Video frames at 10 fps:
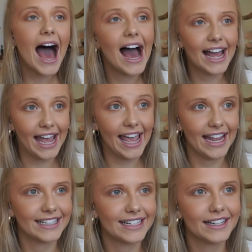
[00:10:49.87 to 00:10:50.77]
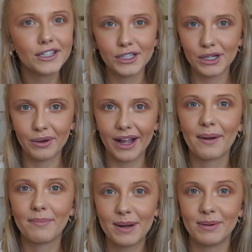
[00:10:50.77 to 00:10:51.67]
I hate doing
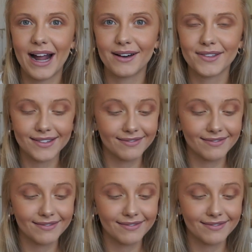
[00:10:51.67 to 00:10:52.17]
my brows.